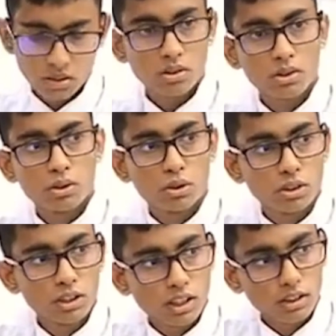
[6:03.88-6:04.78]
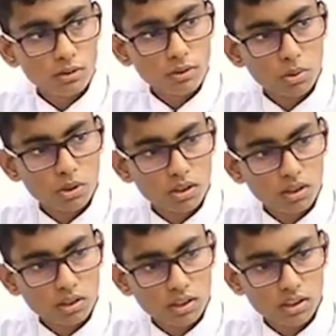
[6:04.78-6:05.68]
So the last few
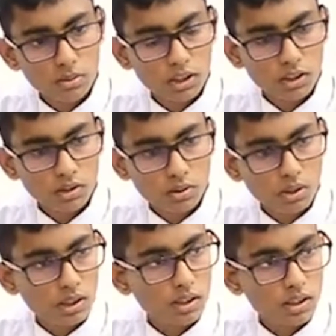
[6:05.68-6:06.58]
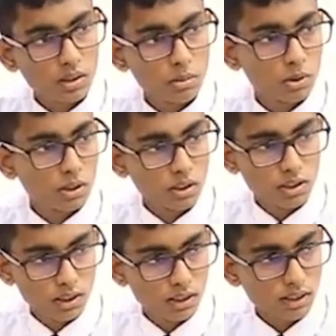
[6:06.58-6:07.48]
years has been quite a turbulent
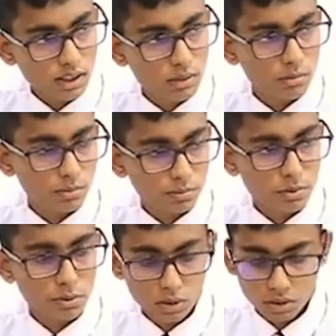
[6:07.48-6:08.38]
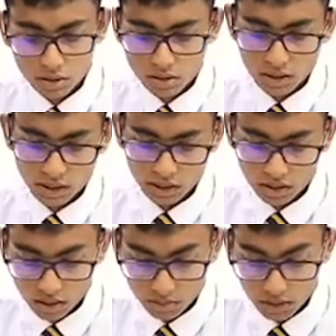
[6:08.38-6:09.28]
time for the Sri Lankan
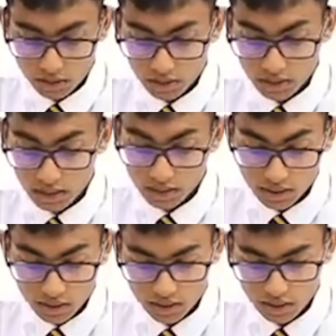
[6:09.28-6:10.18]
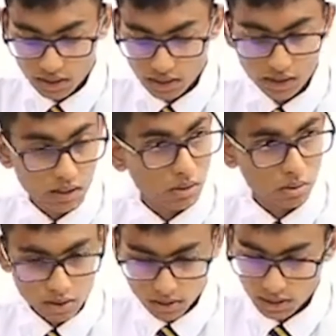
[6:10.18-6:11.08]
economy since Easter Sunday attack in
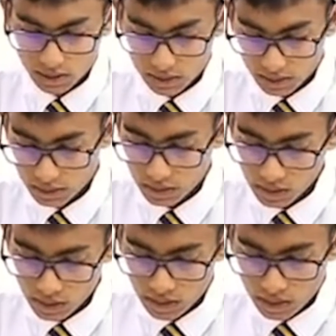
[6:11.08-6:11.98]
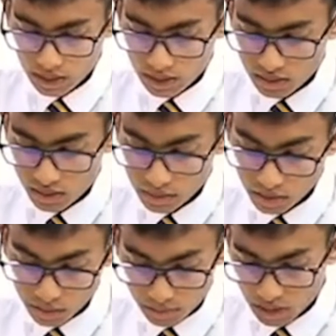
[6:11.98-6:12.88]
2019, and
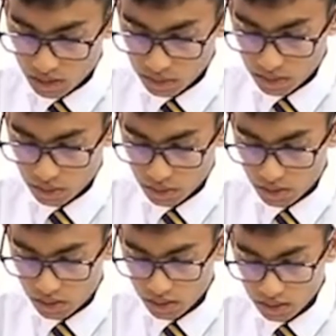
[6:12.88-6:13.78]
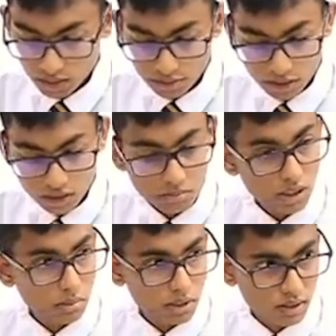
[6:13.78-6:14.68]
subsequent pandemic situation has affected
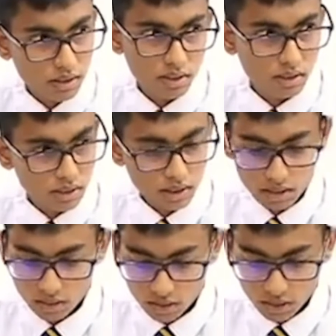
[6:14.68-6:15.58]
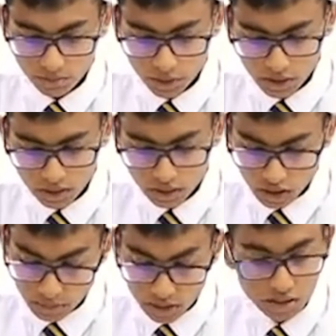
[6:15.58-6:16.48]
many businesses in the country,
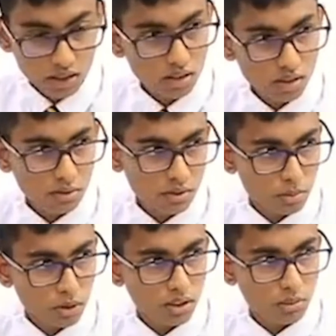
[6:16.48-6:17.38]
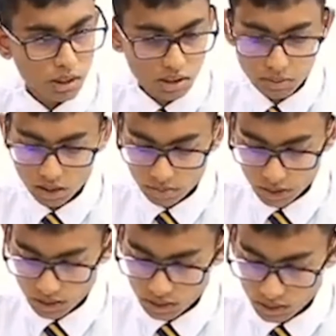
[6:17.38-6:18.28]
especially of small and medium enterprises.